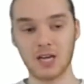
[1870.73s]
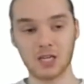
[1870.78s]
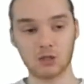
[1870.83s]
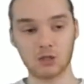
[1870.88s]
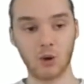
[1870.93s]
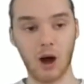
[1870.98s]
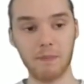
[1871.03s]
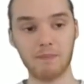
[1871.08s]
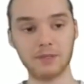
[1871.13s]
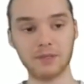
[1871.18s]

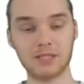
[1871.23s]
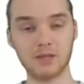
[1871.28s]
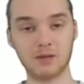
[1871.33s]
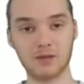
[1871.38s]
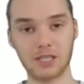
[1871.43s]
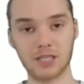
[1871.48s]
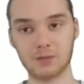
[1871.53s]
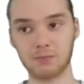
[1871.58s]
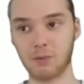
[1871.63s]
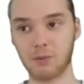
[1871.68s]
So up
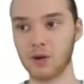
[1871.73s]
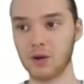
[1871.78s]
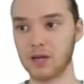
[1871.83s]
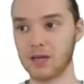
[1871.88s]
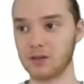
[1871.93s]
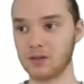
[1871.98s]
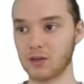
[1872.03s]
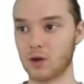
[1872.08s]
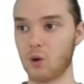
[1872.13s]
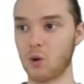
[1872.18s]
until this
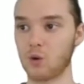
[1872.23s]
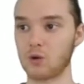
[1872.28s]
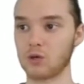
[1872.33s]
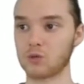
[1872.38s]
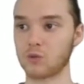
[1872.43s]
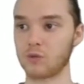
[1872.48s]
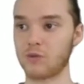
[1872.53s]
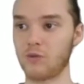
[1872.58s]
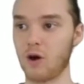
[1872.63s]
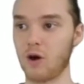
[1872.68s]
point in the
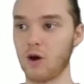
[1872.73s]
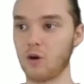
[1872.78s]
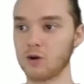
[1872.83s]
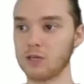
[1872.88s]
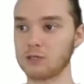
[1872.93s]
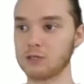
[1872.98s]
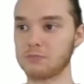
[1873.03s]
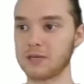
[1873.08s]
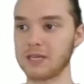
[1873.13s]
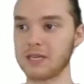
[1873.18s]
course, we've
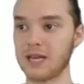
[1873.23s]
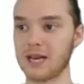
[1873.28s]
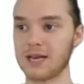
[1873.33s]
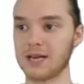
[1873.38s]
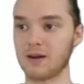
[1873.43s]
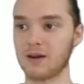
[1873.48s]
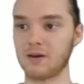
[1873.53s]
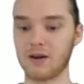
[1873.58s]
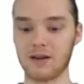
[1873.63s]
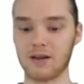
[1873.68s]
always been
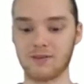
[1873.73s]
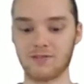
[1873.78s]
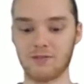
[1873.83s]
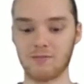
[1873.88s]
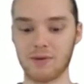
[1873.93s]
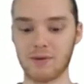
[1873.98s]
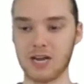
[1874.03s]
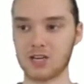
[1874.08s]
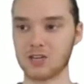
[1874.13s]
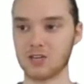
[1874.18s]
getting our
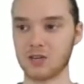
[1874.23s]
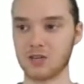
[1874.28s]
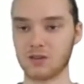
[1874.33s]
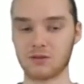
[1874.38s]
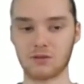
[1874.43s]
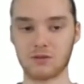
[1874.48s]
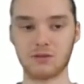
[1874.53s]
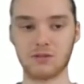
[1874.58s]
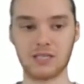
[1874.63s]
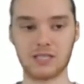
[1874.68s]
information
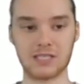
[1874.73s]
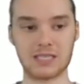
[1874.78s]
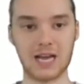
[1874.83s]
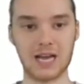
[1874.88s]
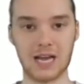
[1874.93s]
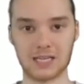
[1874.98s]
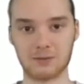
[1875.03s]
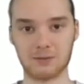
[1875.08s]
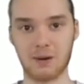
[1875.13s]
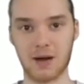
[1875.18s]
through these
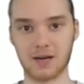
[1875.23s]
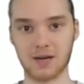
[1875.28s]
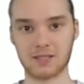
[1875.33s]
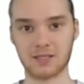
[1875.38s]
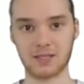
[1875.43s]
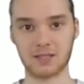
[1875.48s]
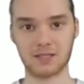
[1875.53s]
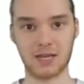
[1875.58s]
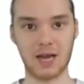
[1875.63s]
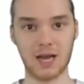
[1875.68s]
text
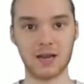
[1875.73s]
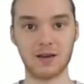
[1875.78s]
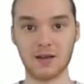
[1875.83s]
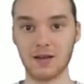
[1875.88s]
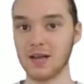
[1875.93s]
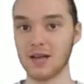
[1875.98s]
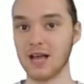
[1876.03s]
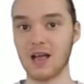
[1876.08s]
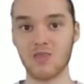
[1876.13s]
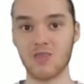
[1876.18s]
boxes.
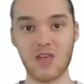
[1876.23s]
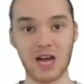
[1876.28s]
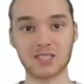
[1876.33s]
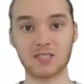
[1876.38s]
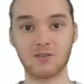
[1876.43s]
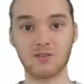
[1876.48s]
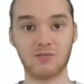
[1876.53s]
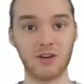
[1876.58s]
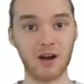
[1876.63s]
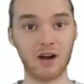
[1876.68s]
And
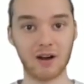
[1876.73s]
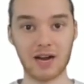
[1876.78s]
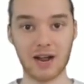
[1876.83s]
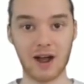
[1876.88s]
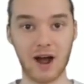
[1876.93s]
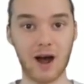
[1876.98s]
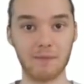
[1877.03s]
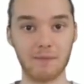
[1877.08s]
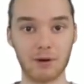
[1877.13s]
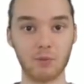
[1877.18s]
that's a very
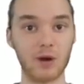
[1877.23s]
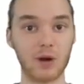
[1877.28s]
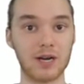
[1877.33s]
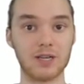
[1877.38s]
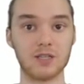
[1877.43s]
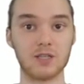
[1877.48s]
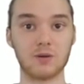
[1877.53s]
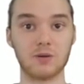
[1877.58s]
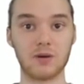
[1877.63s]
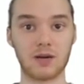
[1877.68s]
common way
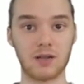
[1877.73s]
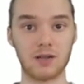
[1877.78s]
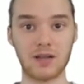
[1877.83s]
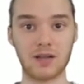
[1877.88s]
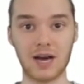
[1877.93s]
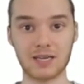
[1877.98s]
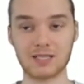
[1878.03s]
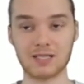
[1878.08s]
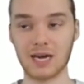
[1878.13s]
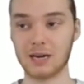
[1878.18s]
to do it. A
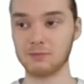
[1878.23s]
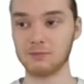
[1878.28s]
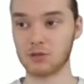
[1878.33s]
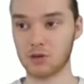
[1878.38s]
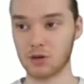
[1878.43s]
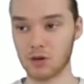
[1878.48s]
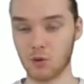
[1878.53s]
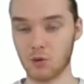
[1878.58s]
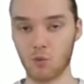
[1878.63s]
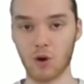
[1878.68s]
lot of times
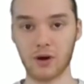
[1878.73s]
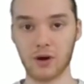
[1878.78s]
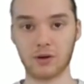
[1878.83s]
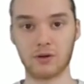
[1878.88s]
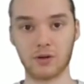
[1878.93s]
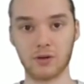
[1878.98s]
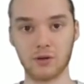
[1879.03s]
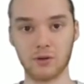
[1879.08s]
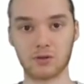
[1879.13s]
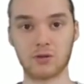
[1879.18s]
you're going to want
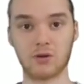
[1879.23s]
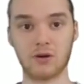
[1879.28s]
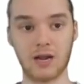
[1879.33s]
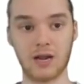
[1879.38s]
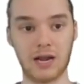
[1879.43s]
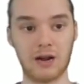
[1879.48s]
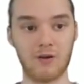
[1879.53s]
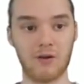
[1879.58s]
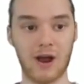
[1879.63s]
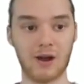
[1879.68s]
your user
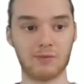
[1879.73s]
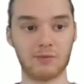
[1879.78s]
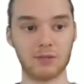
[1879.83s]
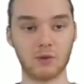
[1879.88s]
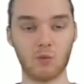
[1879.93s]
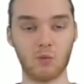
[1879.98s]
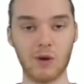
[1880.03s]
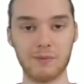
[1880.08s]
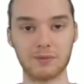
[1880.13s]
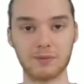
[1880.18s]
to interact
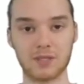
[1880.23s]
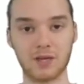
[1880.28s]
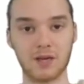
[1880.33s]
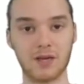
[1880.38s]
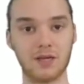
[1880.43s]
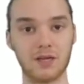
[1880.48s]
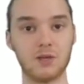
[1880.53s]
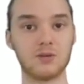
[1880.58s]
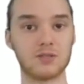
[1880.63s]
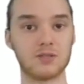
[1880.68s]
with the
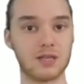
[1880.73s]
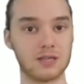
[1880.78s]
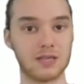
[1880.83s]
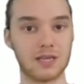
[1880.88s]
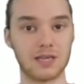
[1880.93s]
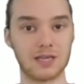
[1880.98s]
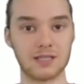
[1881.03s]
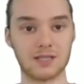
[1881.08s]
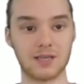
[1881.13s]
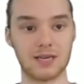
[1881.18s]
website using
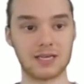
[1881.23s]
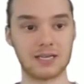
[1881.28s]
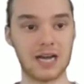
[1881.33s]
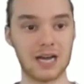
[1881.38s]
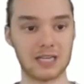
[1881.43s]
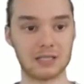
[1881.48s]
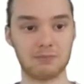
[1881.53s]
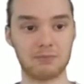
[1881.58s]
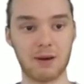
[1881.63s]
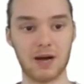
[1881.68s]
things like
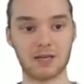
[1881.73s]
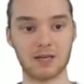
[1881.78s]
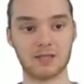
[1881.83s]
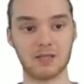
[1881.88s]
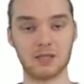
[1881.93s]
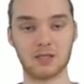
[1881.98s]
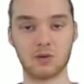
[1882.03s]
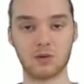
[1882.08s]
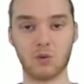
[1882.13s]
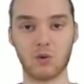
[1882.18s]
text
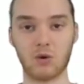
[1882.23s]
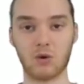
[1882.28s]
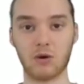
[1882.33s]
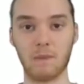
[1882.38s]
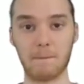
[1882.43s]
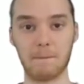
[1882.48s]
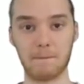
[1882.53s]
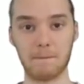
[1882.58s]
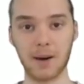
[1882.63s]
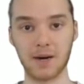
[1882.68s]
boxes
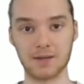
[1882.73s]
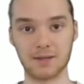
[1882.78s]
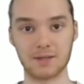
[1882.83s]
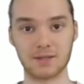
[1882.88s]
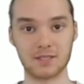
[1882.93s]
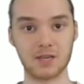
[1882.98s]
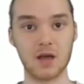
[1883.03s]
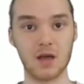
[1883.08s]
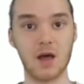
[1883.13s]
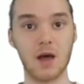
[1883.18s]
or
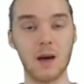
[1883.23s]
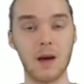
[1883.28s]
buttons.